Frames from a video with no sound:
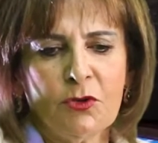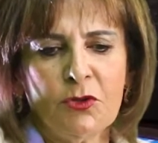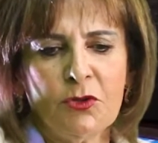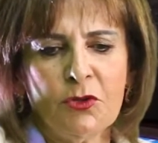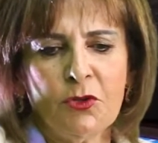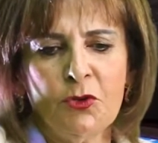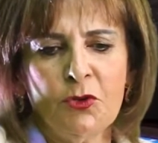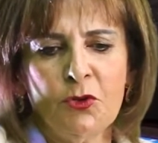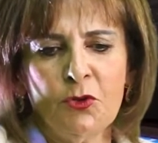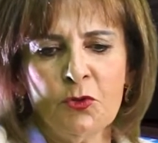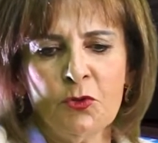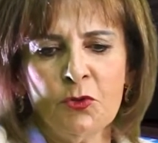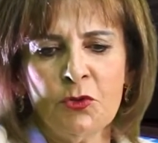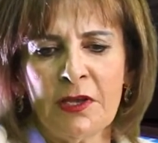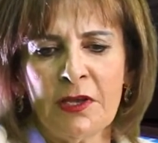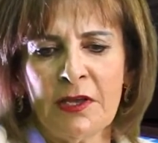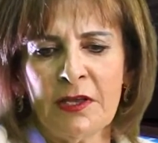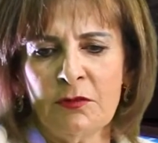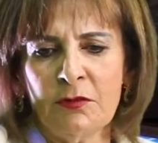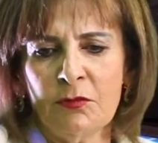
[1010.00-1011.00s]
But we
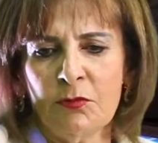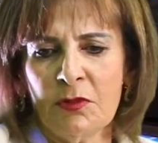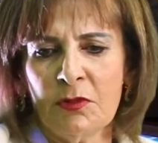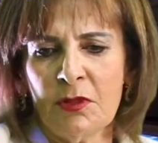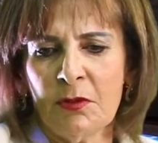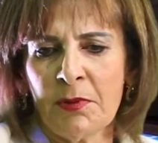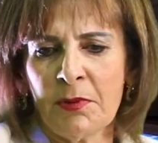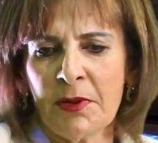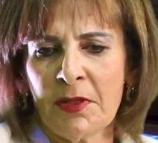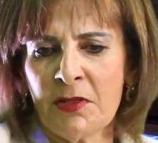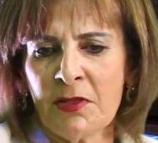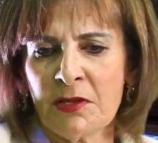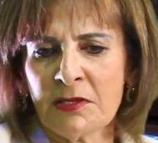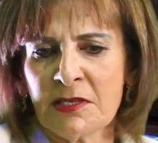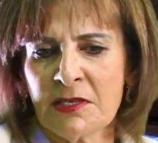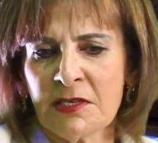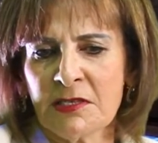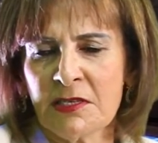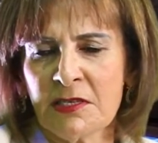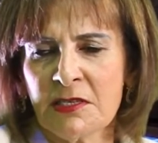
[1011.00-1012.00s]
continued, and with the
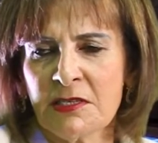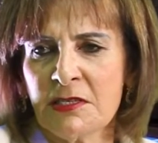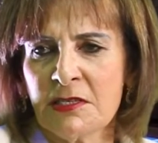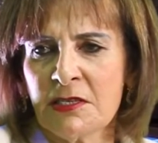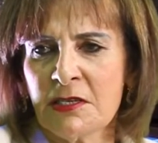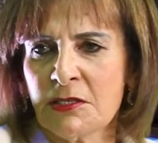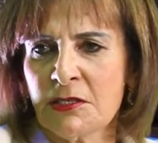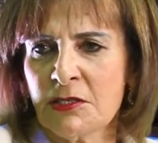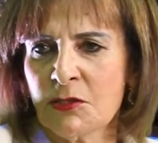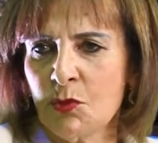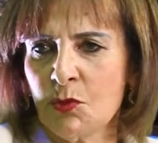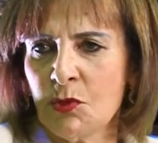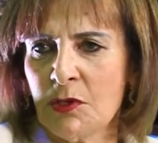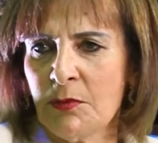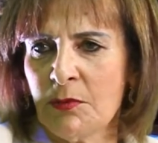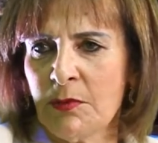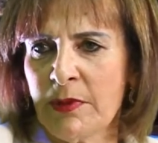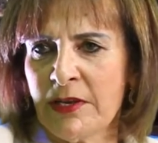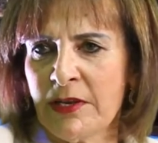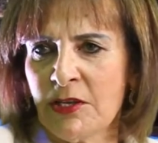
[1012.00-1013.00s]
brothers and sisters,
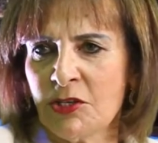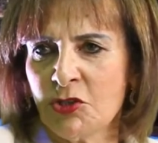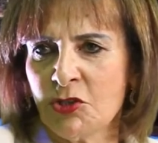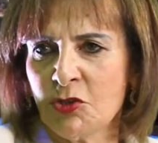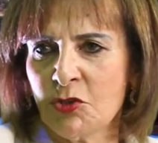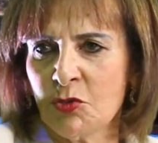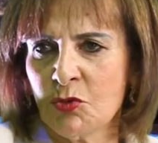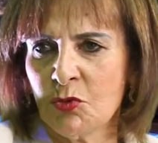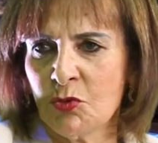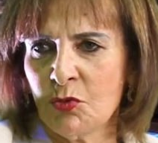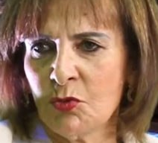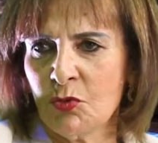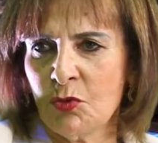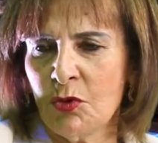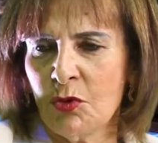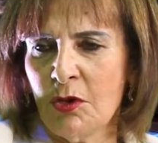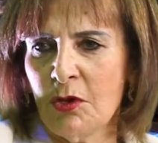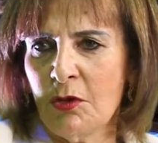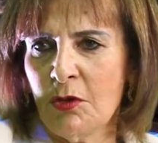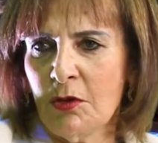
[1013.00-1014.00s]
we managed
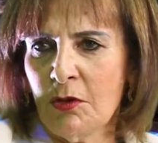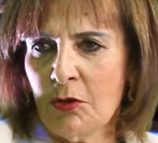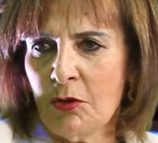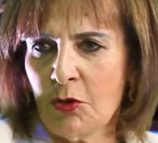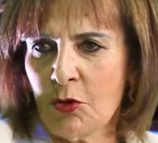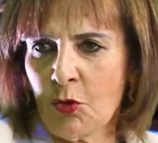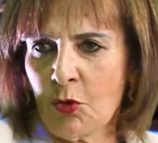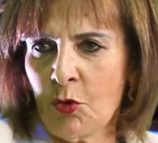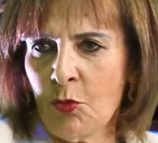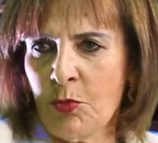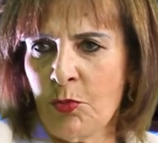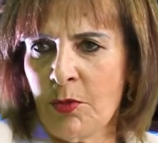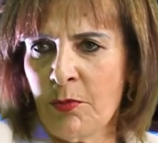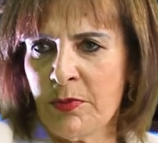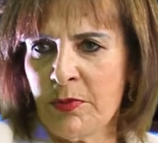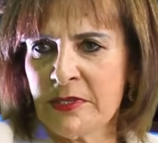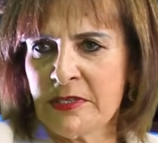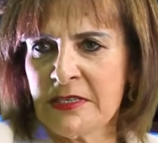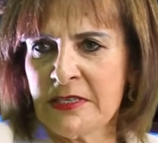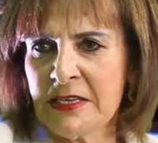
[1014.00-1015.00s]
to grow
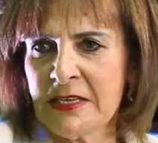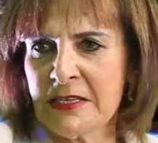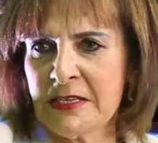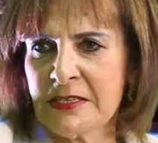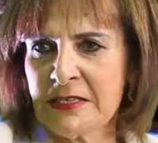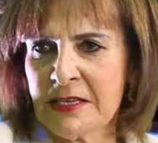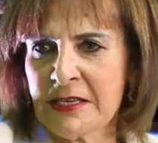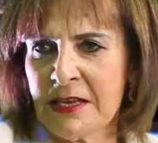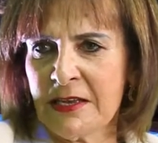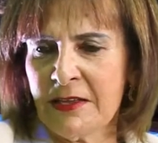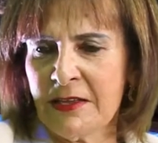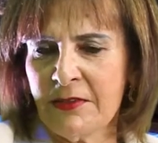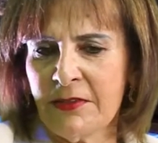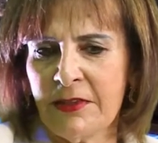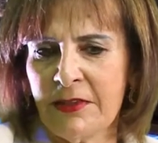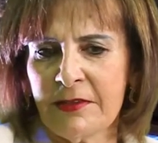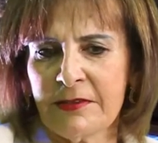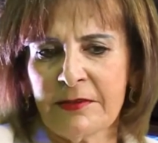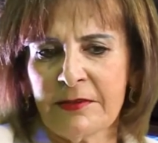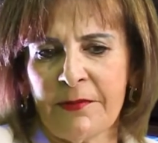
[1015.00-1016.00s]
the business.
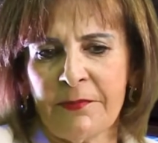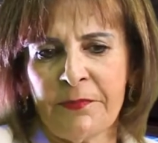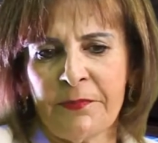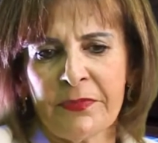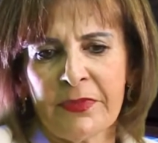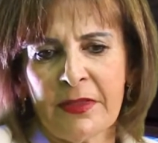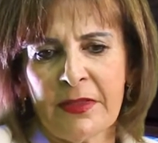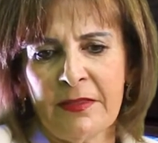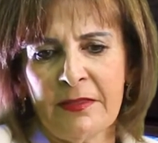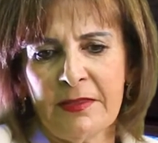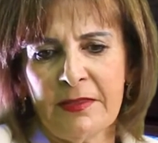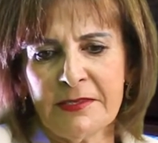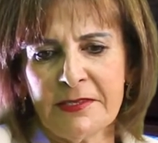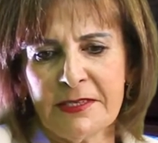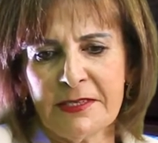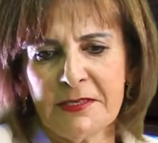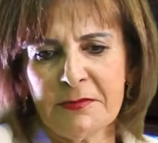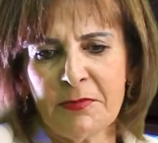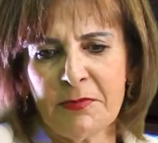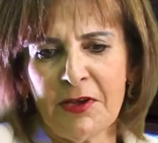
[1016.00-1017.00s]
And
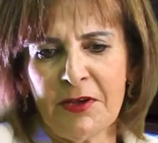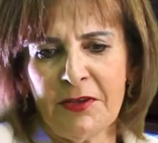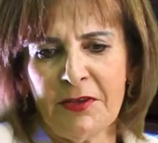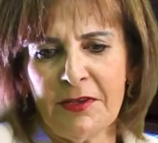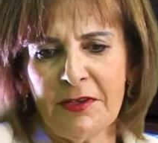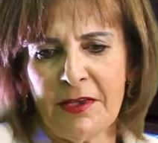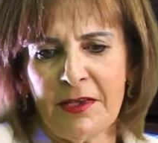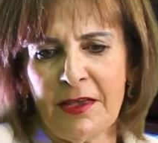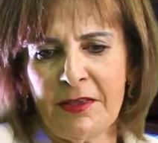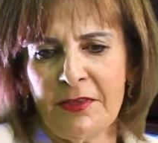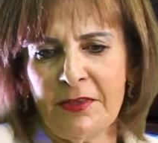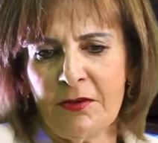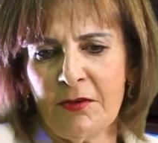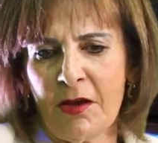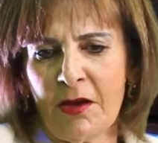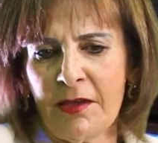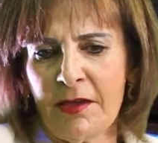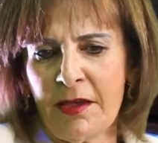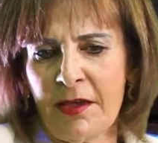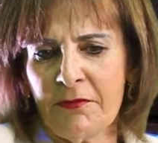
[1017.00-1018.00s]
this is my, and
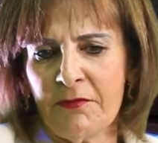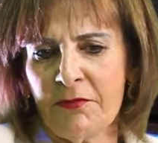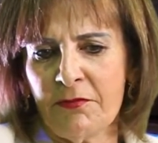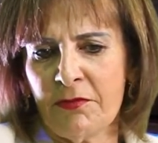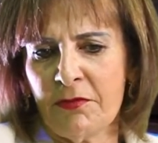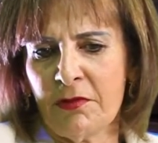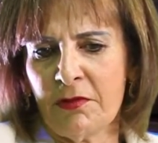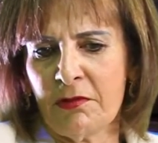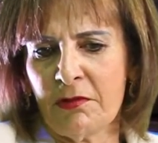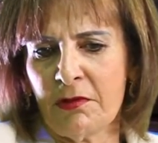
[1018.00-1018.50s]
I have,